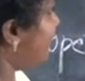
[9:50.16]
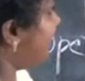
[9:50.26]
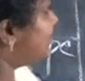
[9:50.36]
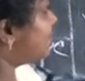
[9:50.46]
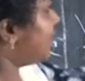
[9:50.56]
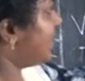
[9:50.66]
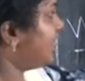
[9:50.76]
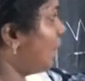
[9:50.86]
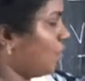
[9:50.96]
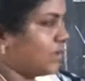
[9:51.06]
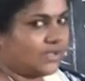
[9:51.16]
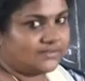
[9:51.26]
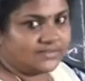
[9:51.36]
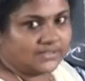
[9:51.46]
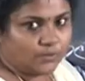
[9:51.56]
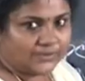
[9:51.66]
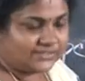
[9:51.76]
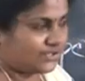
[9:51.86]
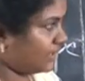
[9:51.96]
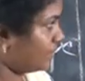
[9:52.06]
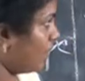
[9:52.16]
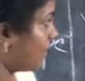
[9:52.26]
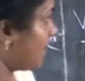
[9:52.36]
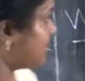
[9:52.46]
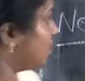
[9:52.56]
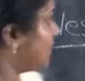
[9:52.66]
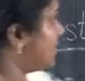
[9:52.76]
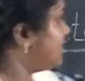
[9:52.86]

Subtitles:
Western Kotlas. In the Western Kotlas, we can